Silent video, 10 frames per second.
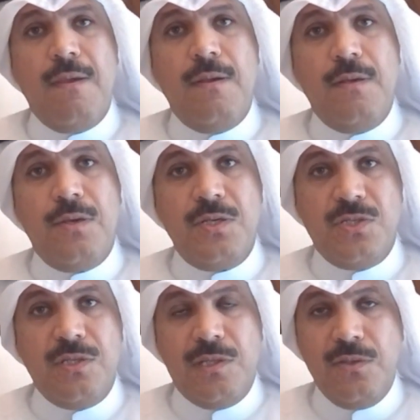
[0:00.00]
Uh,
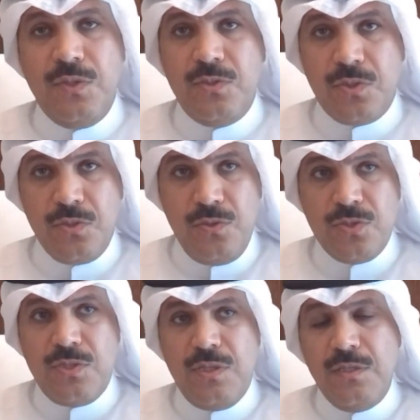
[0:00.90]
recently, we
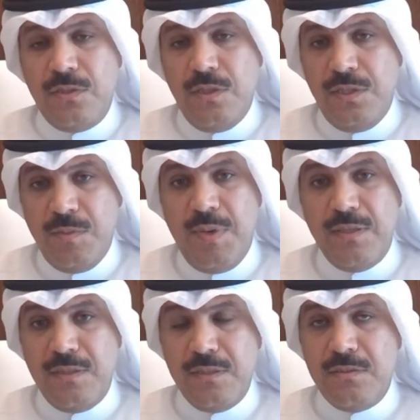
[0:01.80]
introduced in-
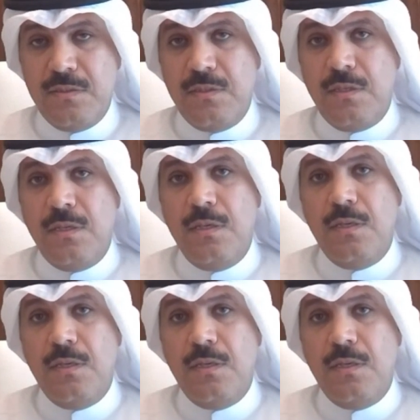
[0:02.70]
independent uh,